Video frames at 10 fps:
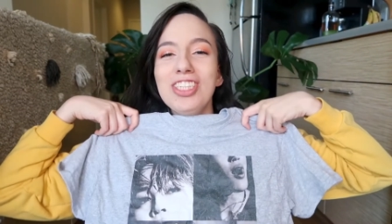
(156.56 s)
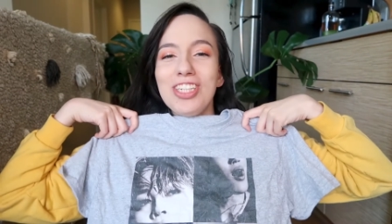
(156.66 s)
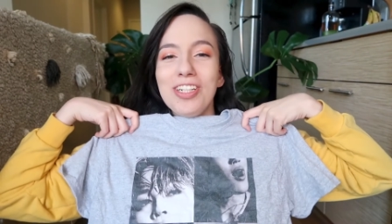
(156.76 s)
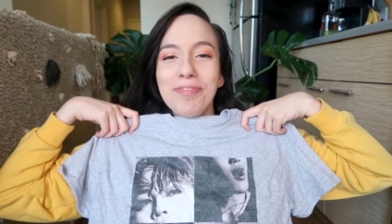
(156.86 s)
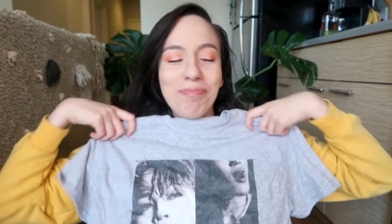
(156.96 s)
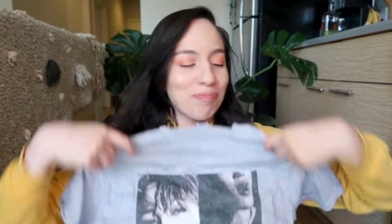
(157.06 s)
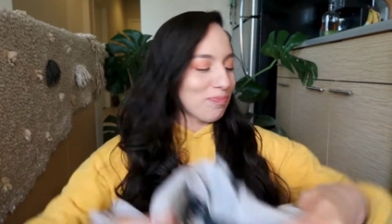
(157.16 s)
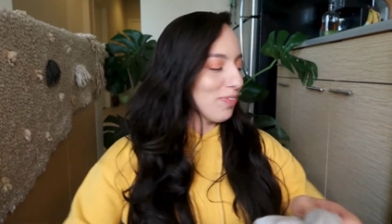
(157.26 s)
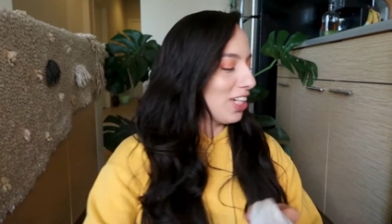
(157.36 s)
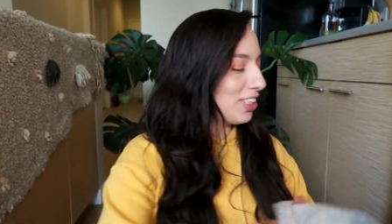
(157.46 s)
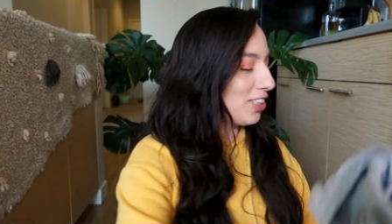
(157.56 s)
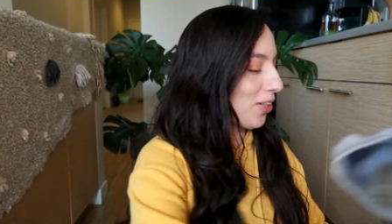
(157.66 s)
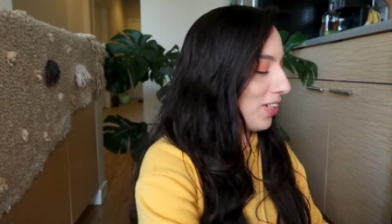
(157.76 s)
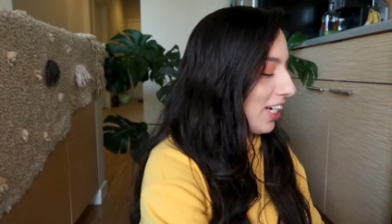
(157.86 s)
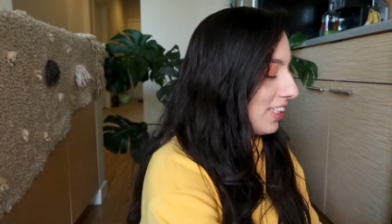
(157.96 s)
shirt. It's
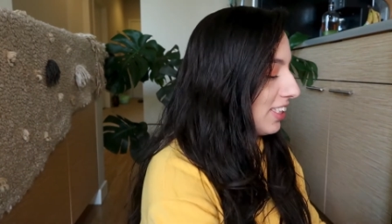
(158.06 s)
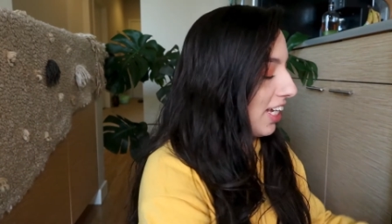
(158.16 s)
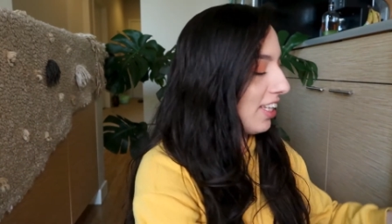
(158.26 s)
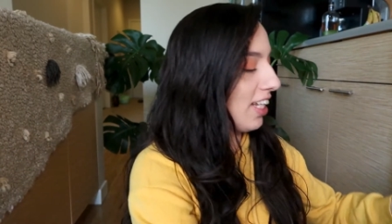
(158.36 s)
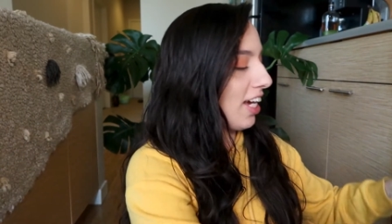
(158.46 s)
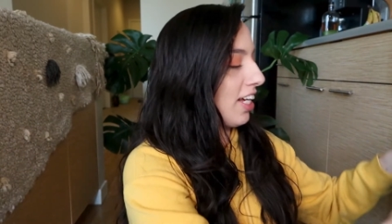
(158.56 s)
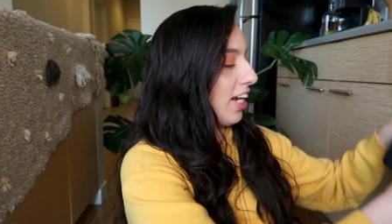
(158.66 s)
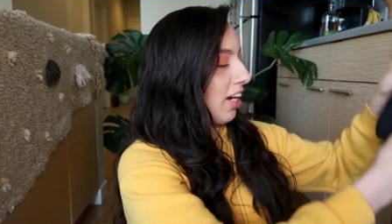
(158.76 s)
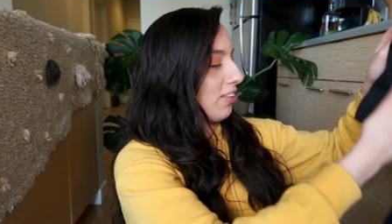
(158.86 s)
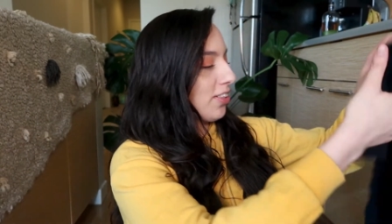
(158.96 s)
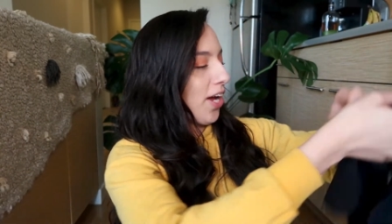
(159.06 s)
so nice. And then I also